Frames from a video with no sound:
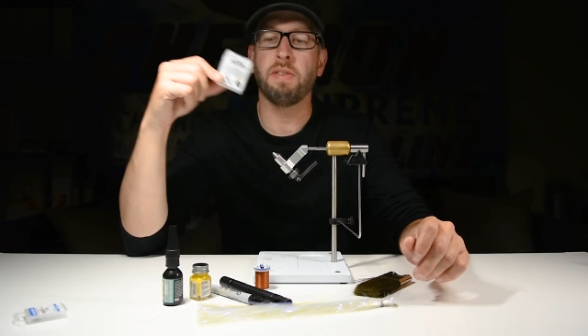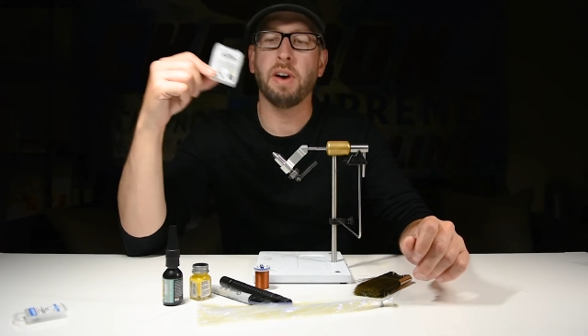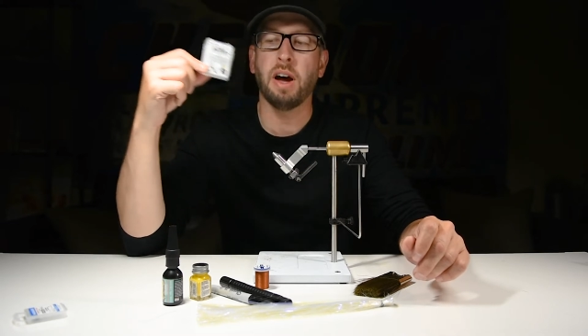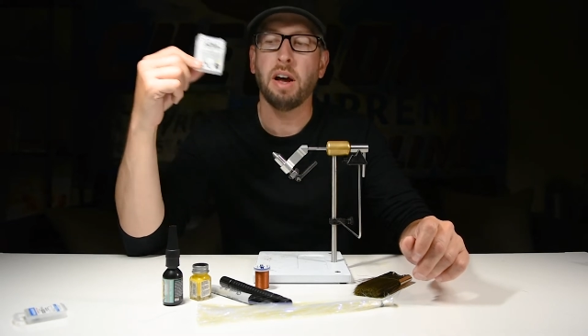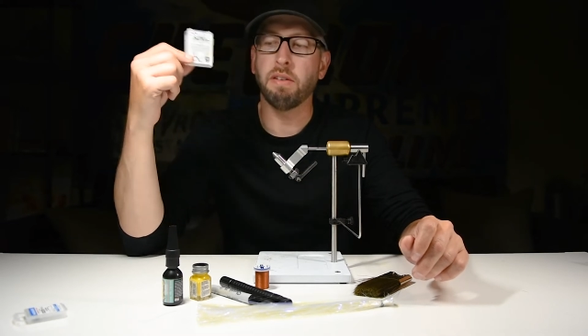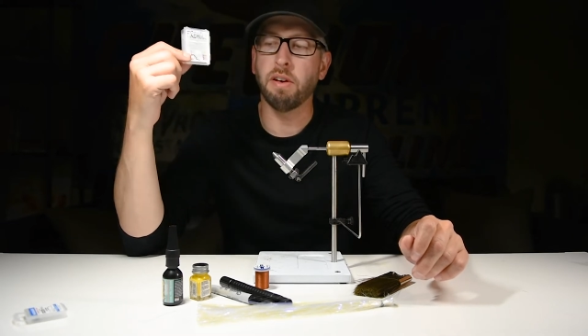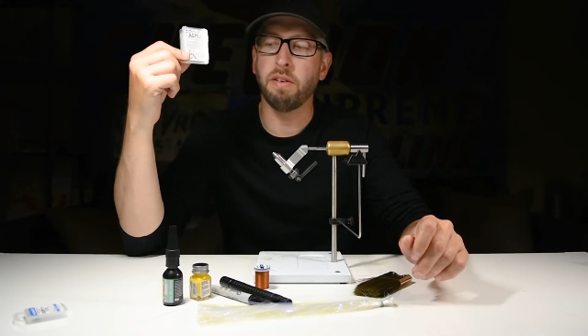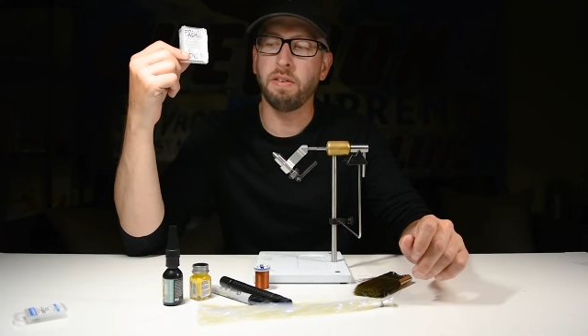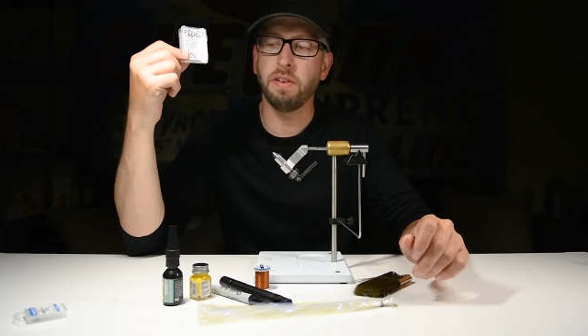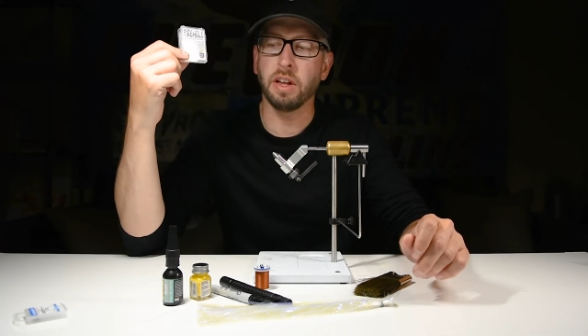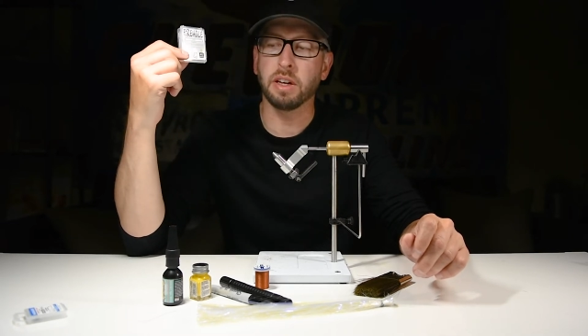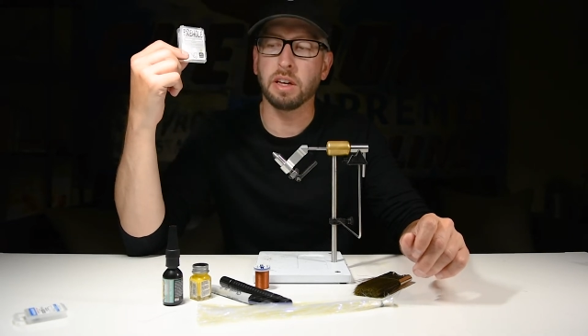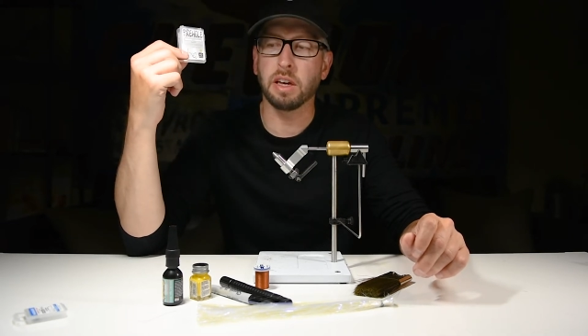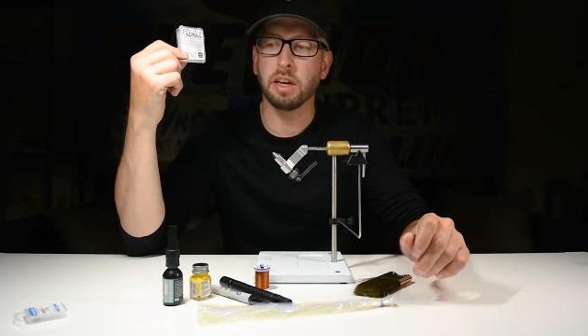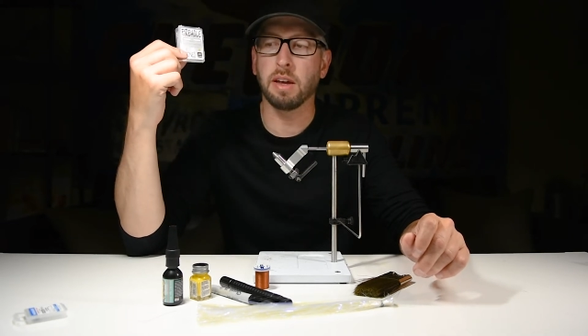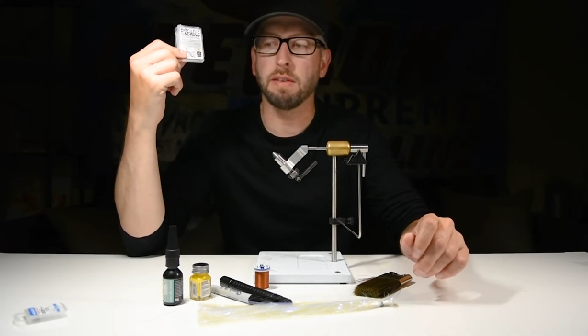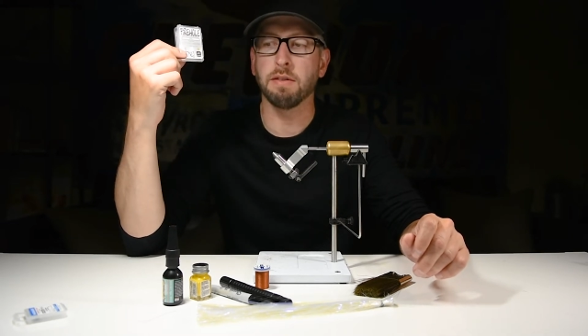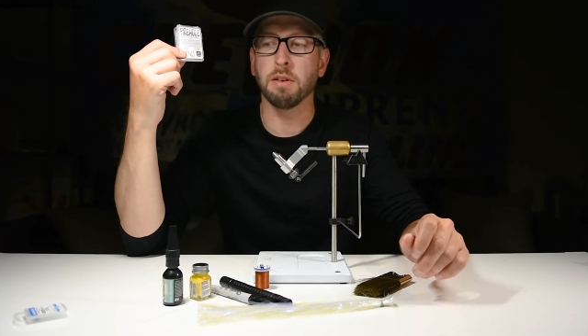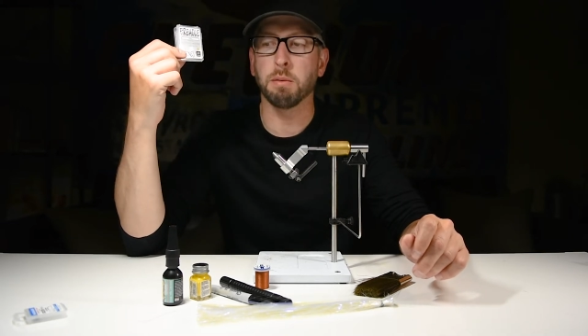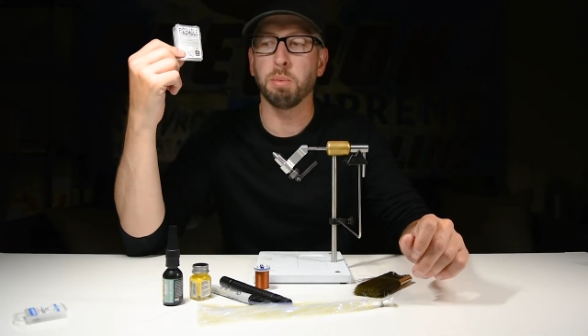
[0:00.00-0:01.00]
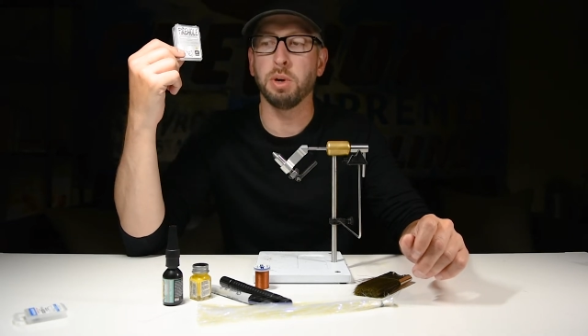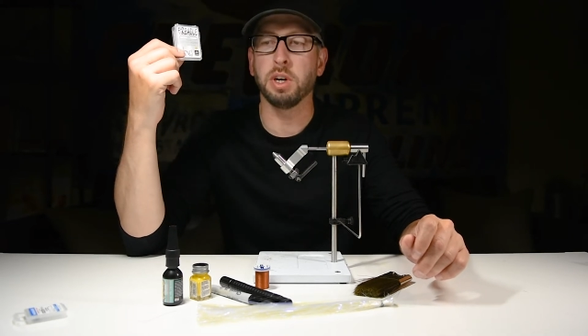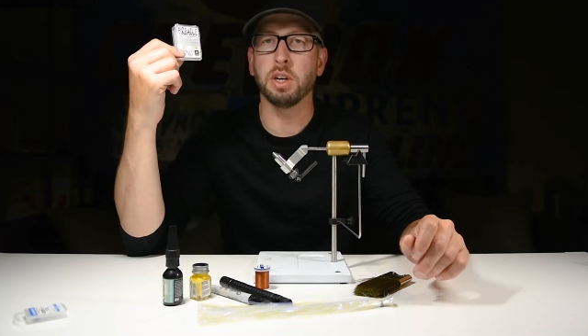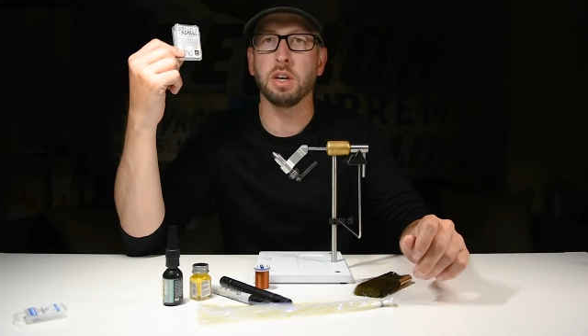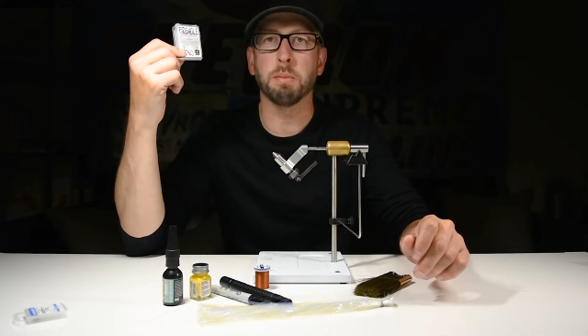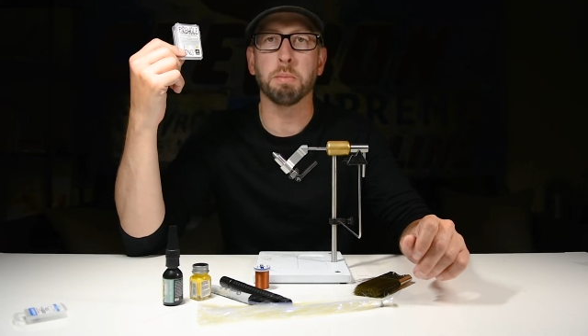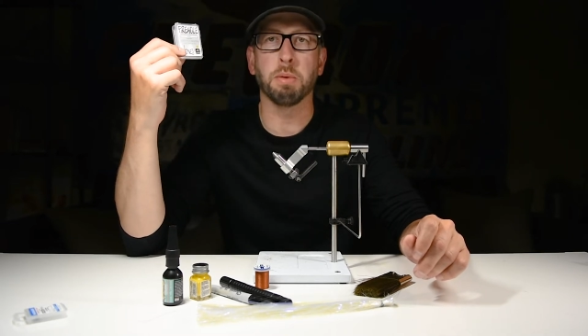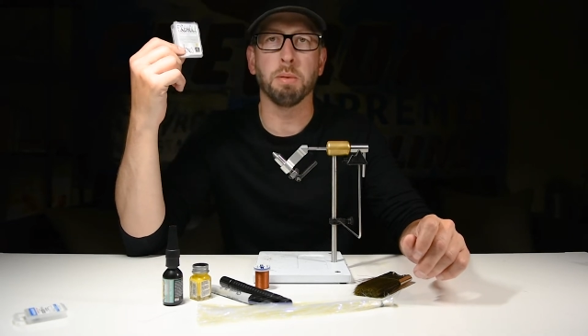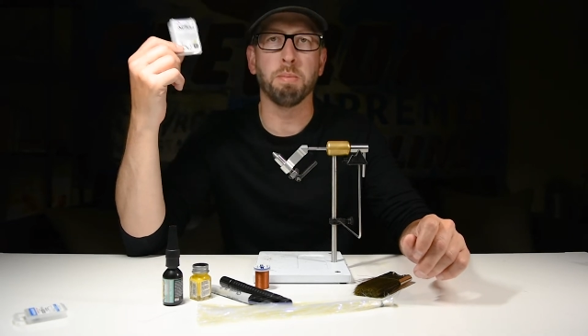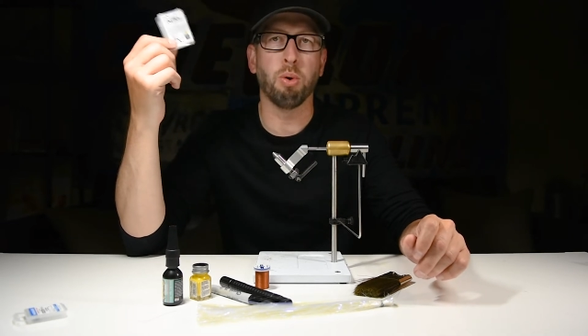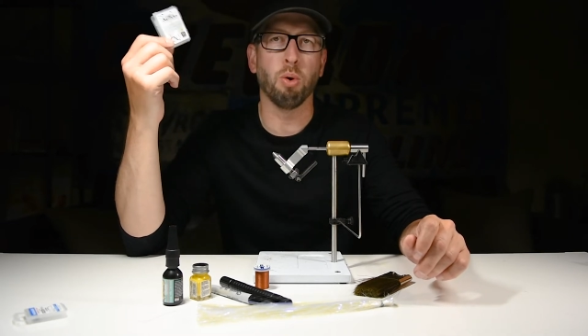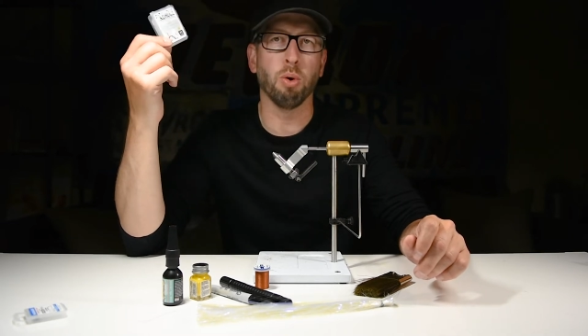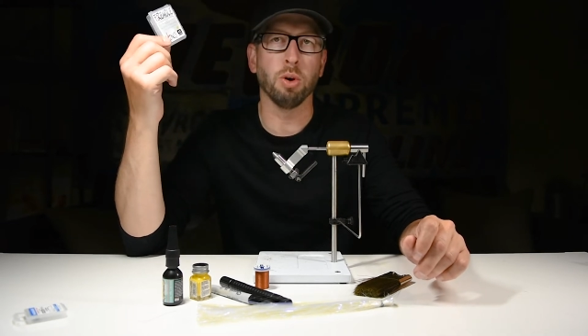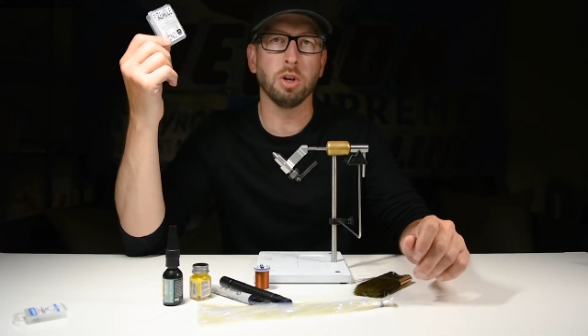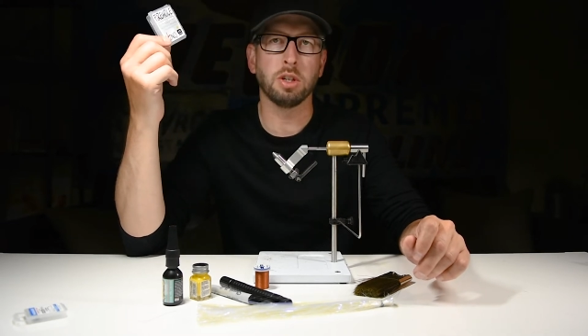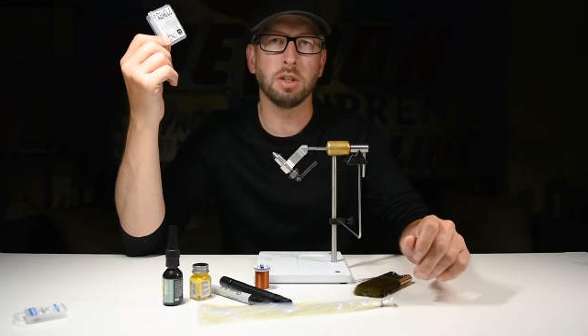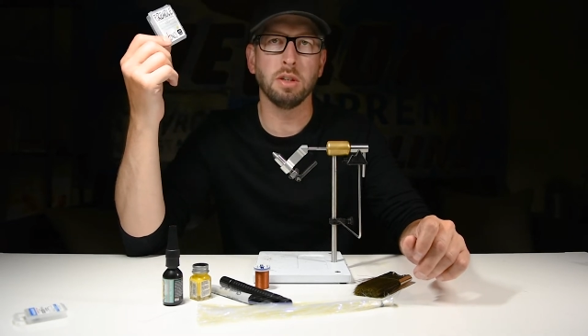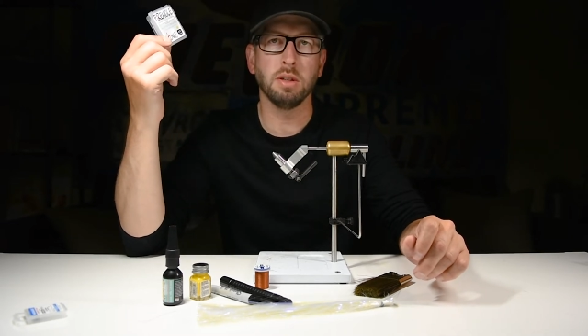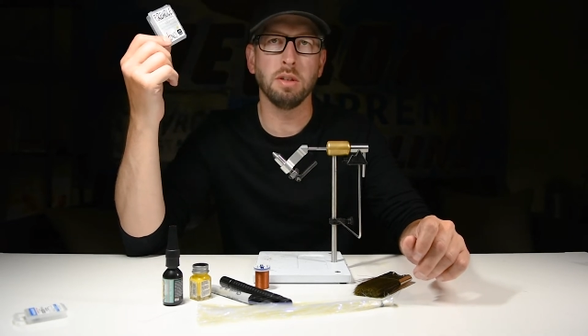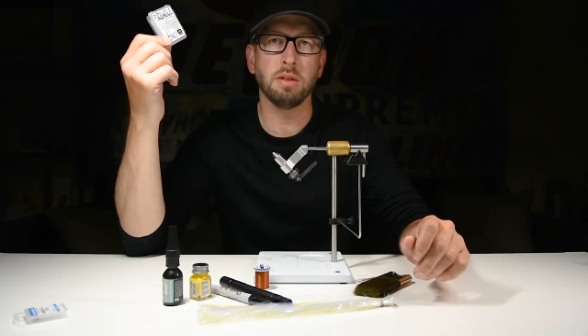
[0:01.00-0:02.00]
I feel like it gives it pretty good
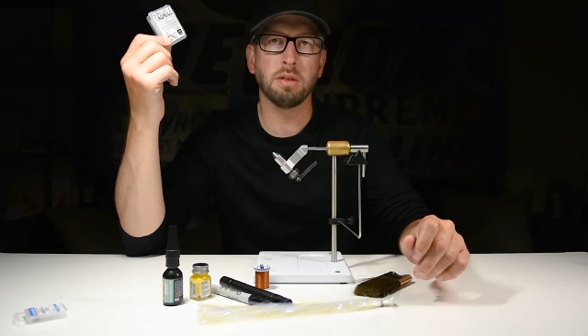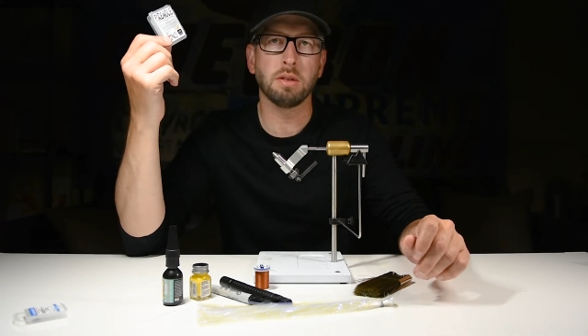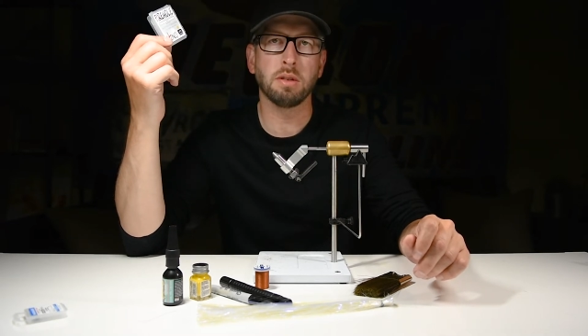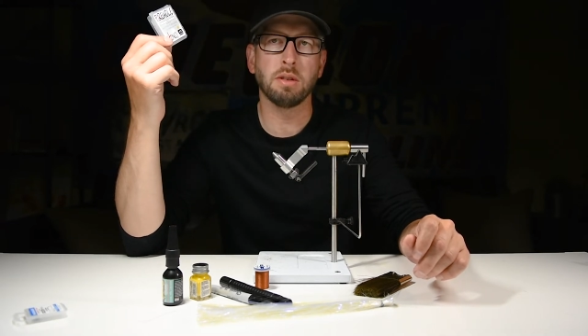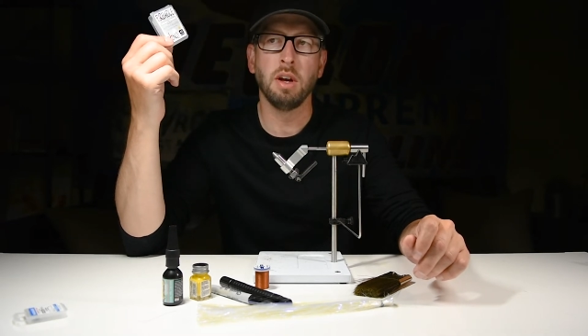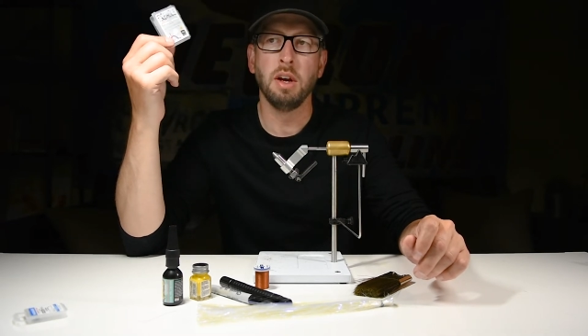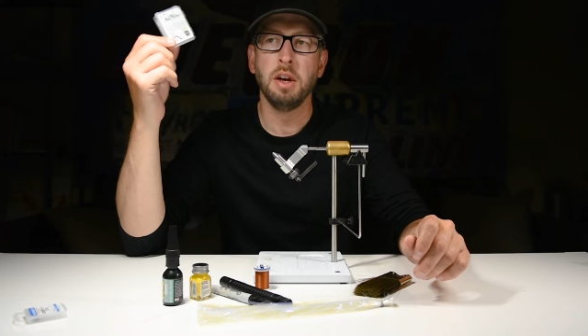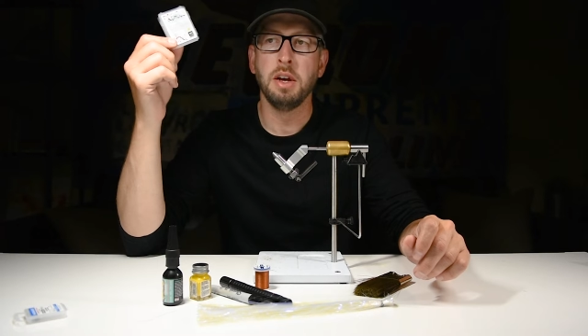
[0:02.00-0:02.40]
proportions.